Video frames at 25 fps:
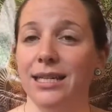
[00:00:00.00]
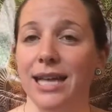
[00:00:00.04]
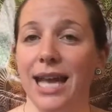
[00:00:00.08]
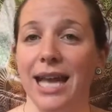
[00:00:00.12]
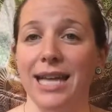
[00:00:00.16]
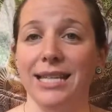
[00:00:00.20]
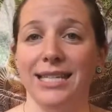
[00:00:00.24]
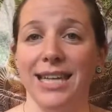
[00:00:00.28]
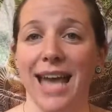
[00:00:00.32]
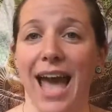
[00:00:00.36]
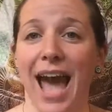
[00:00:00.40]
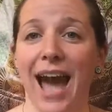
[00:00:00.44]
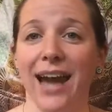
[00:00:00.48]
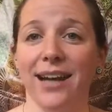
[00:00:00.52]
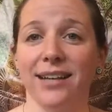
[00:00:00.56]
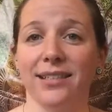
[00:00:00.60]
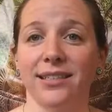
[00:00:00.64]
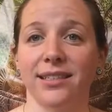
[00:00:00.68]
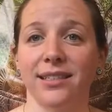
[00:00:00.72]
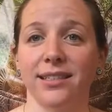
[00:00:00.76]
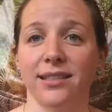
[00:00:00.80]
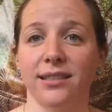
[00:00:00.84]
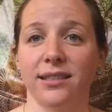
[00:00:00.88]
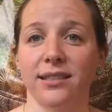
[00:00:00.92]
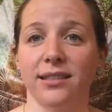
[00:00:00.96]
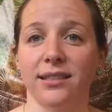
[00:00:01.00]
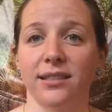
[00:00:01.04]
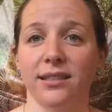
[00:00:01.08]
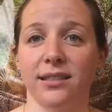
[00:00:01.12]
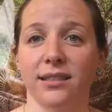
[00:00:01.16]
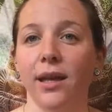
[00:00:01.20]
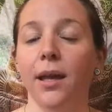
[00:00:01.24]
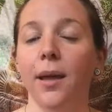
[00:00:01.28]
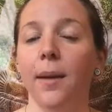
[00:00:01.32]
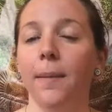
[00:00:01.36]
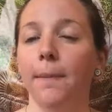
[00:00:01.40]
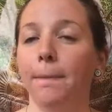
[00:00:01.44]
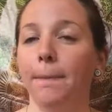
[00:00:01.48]
and taxes,
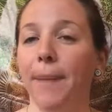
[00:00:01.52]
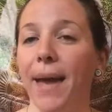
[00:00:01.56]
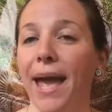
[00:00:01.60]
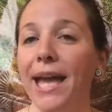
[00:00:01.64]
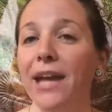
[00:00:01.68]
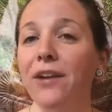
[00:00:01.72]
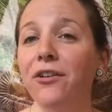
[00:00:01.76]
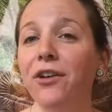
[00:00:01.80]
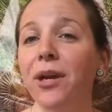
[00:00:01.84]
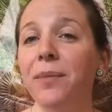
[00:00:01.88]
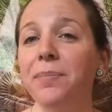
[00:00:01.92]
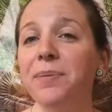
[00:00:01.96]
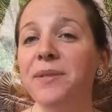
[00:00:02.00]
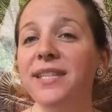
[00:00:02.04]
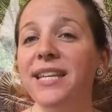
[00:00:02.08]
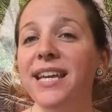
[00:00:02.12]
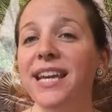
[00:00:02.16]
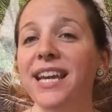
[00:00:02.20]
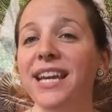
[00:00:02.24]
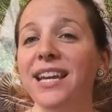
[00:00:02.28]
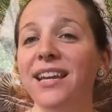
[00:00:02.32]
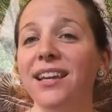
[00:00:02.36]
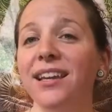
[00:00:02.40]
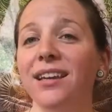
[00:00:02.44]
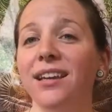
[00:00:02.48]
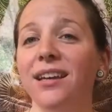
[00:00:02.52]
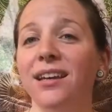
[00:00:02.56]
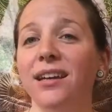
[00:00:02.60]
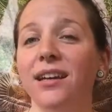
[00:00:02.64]
bankruptcy,